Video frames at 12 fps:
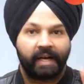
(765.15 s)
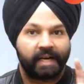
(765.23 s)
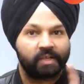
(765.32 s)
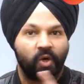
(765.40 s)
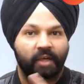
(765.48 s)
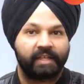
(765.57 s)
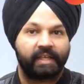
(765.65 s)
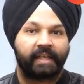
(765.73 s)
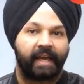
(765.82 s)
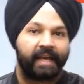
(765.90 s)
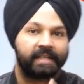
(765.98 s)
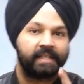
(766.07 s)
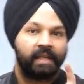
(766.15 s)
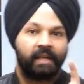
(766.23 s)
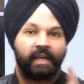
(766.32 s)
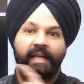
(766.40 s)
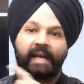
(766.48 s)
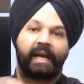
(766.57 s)
It is not the case
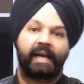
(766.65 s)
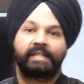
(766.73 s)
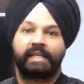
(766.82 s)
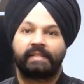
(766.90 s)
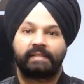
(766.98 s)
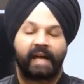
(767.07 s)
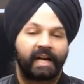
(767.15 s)
in ISS.